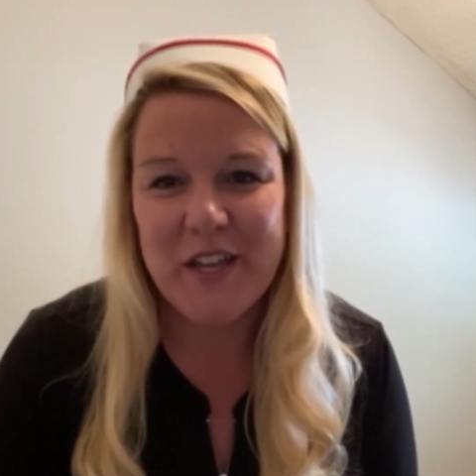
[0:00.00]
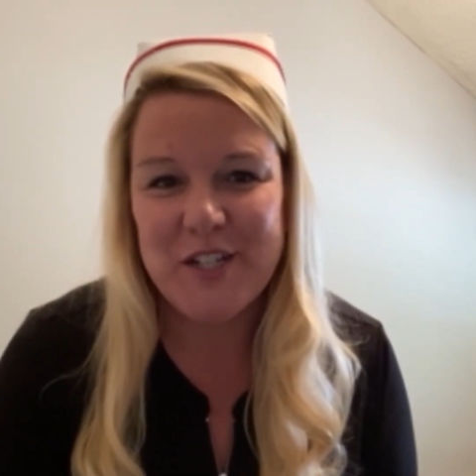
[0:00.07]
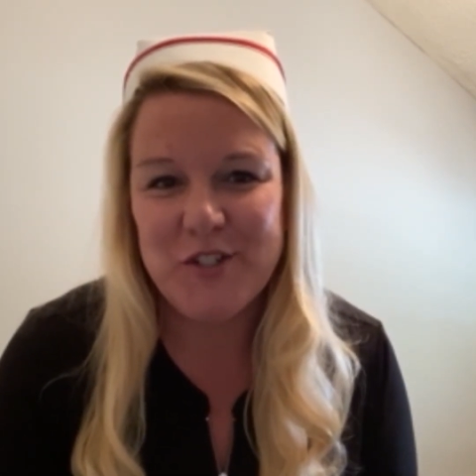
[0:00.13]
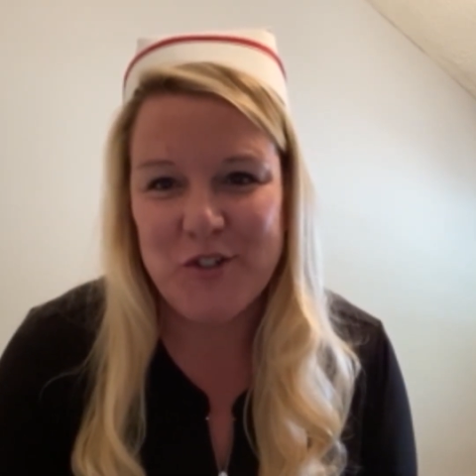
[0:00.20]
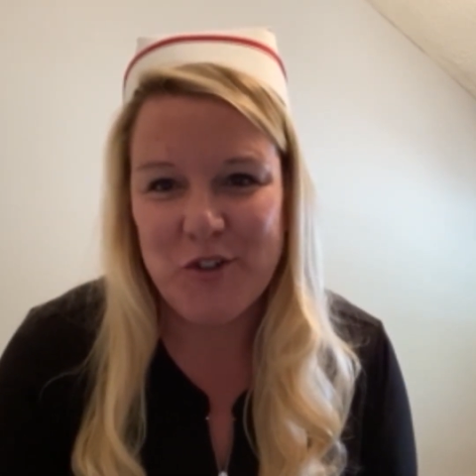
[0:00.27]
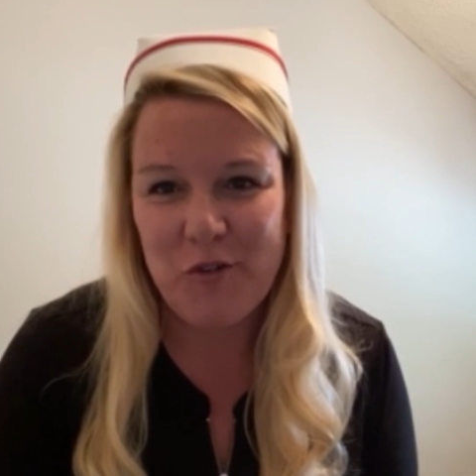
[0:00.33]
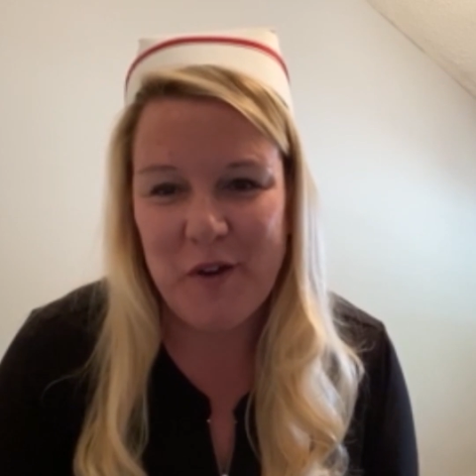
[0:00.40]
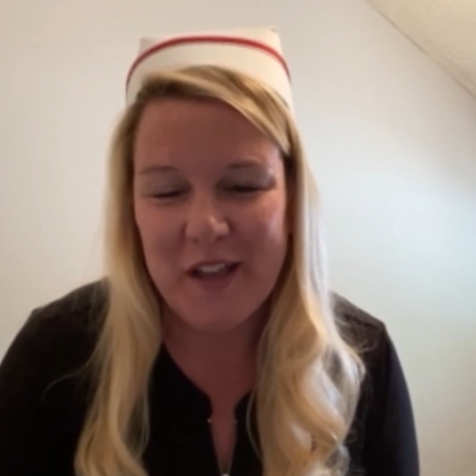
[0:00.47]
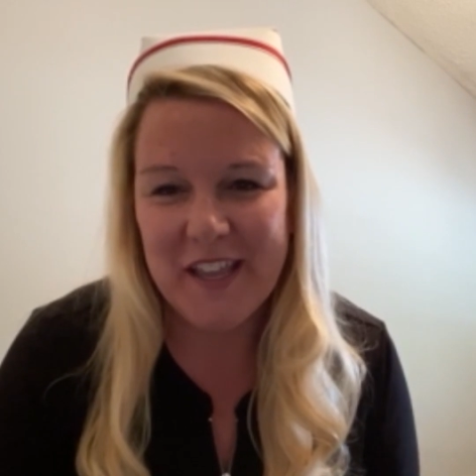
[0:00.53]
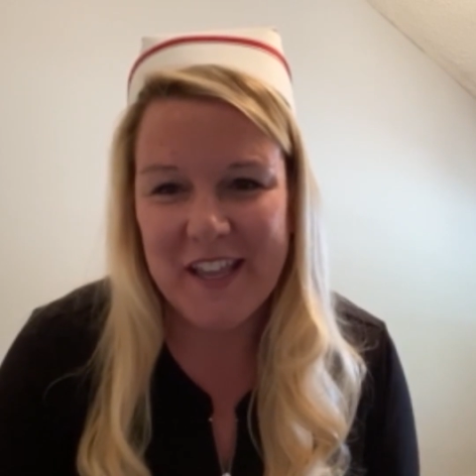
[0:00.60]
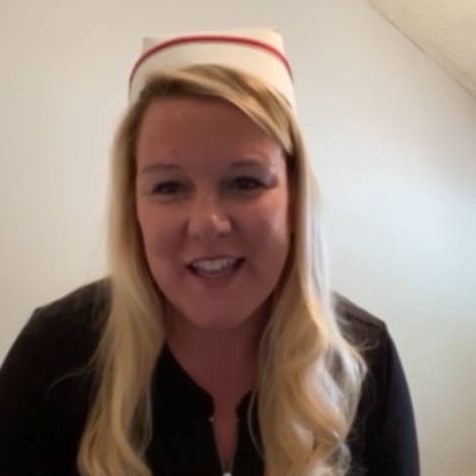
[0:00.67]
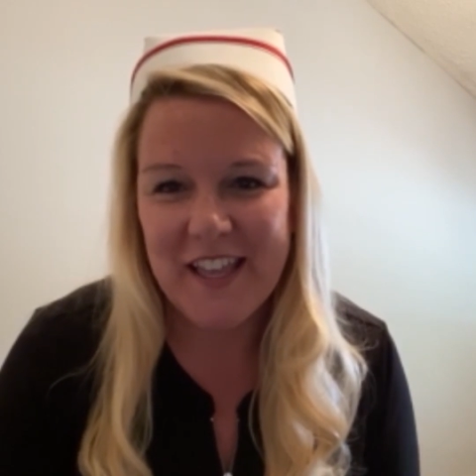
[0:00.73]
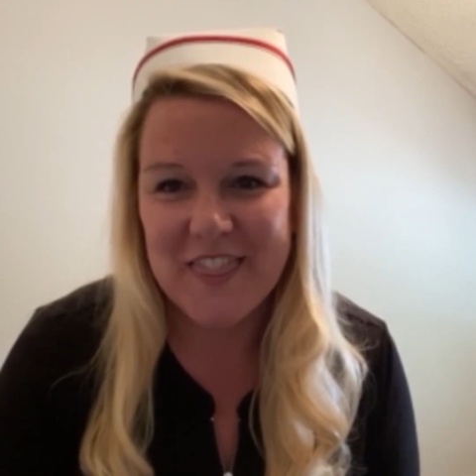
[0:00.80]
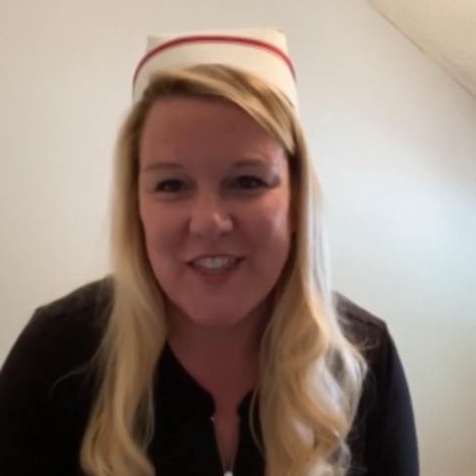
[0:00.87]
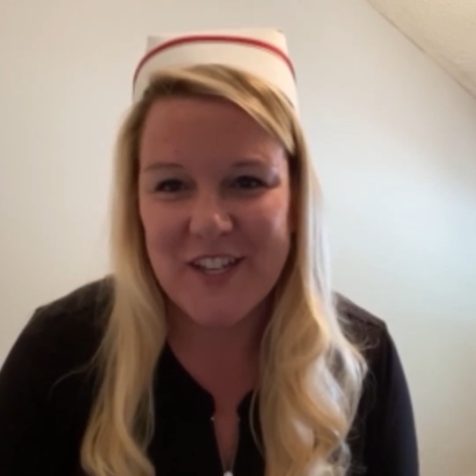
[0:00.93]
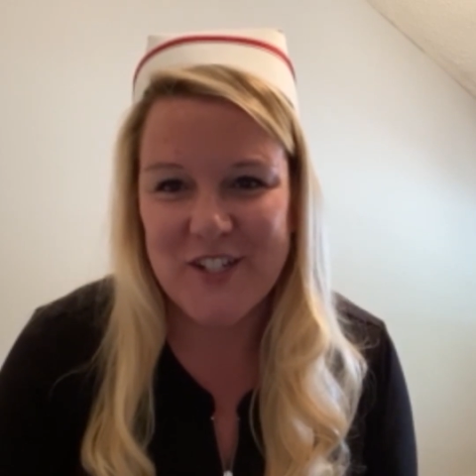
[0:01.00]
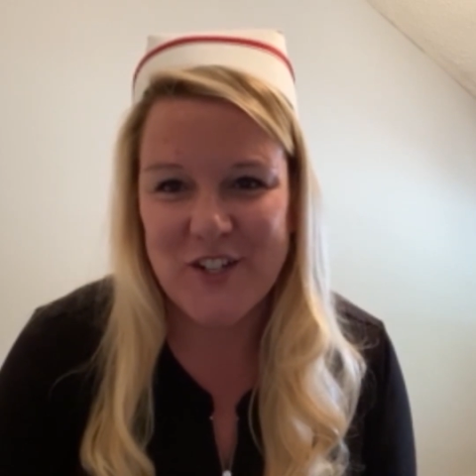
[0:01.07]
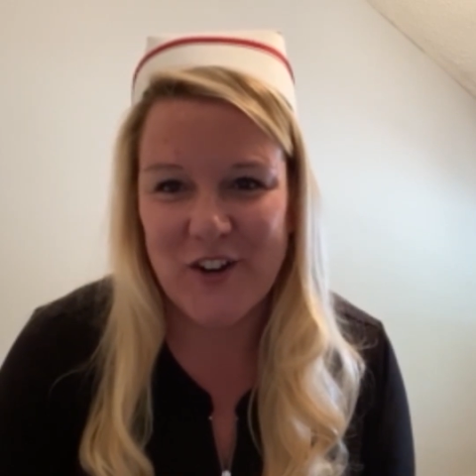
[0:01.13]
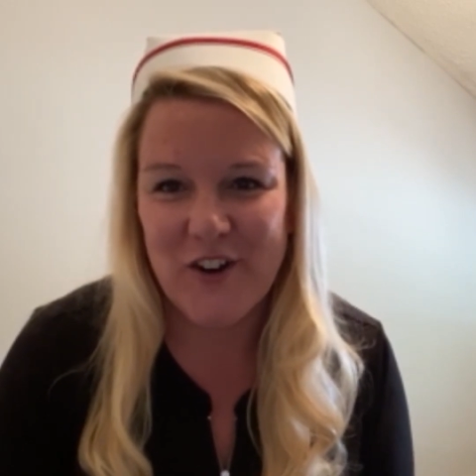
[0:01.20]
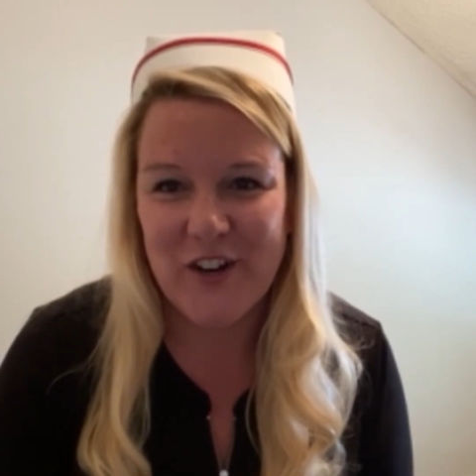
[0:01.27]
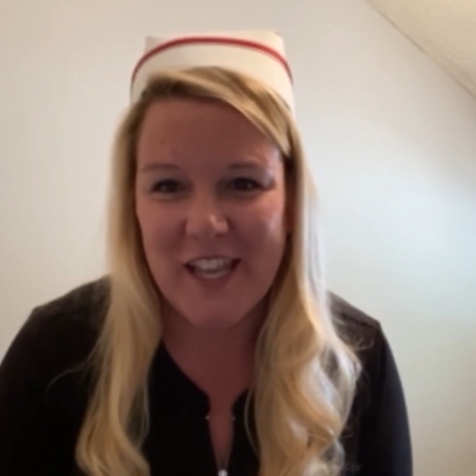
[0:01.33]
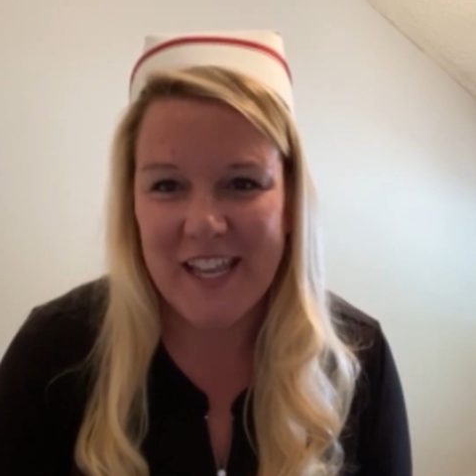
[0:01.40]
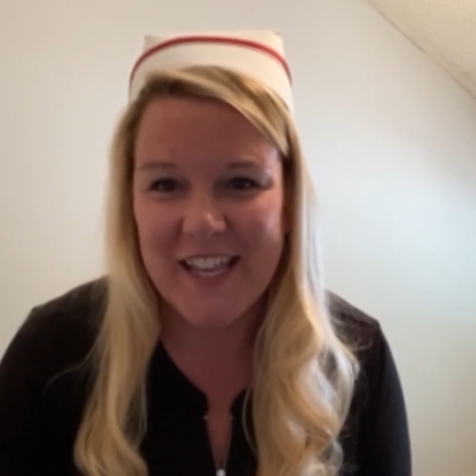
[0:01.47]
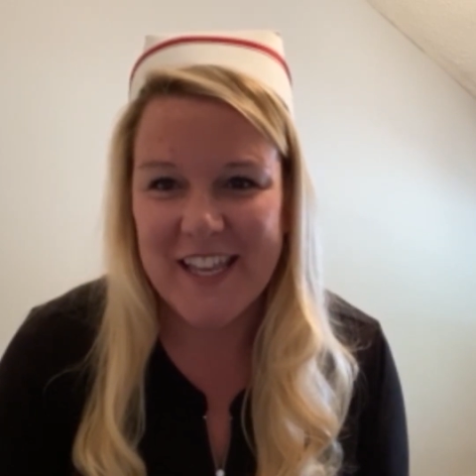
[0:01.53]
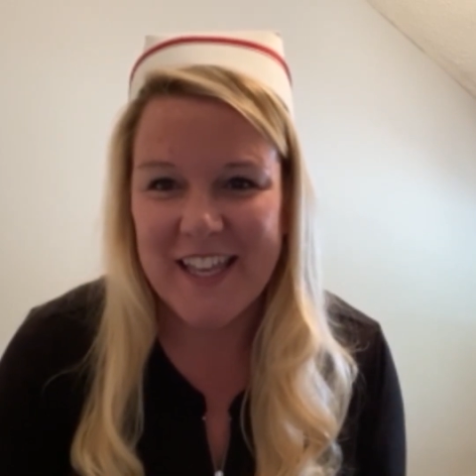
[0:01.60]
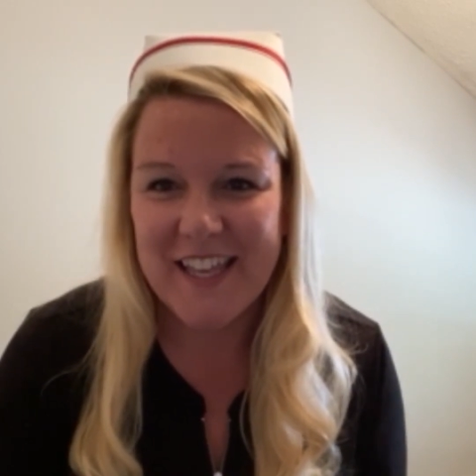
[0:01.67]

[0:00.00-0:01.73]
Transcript: enjoy the journey.